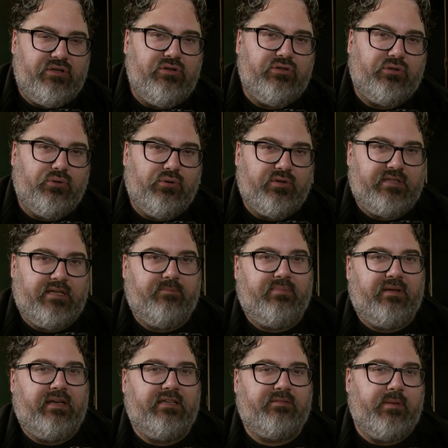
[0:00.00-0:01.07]
Newstalk
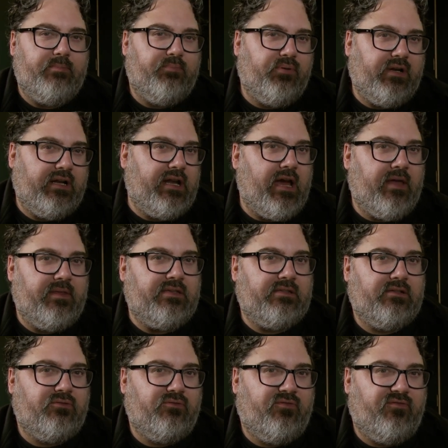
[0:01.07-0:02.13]
ZB has been putting out
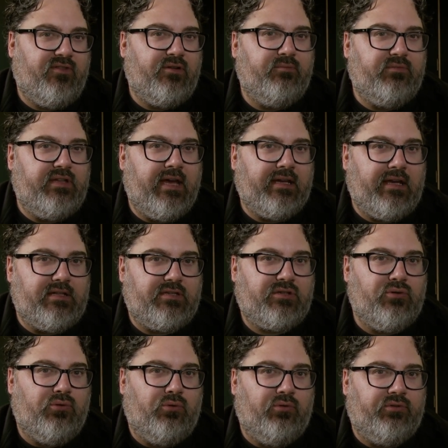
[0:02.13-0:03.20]
these little film nuggets
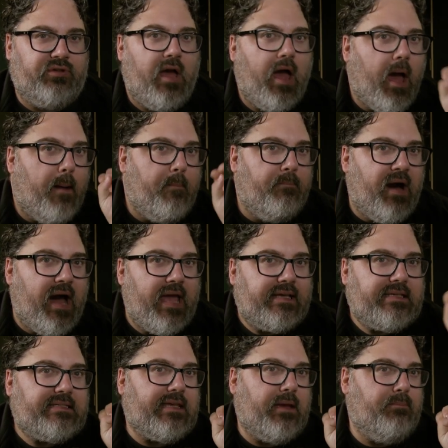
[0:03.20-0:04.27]
called
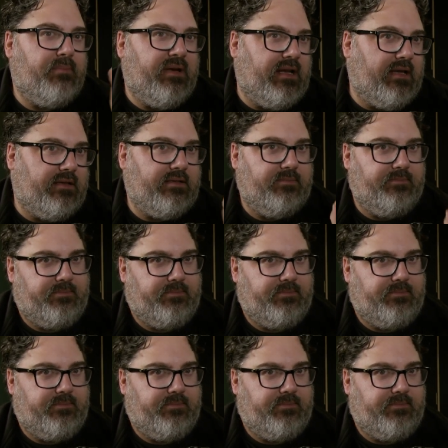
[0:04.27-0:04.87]
Mike's Minute.